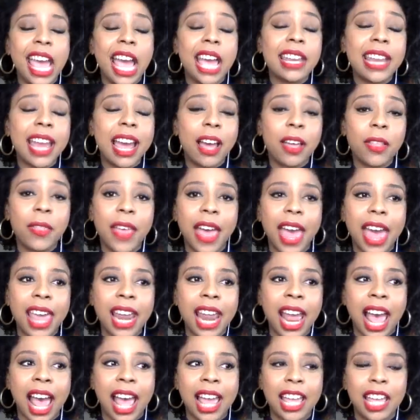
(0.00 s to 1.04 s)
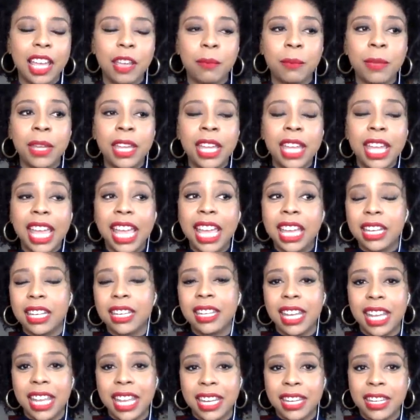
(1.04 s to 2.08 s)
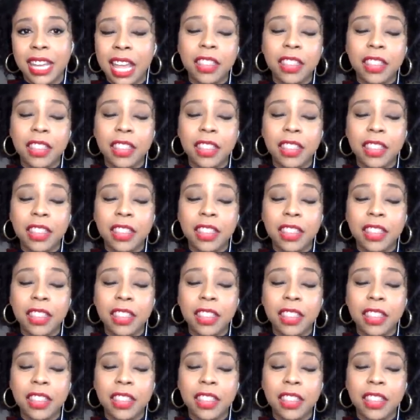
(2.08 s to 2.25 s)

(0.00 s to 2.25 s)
And now that I'm in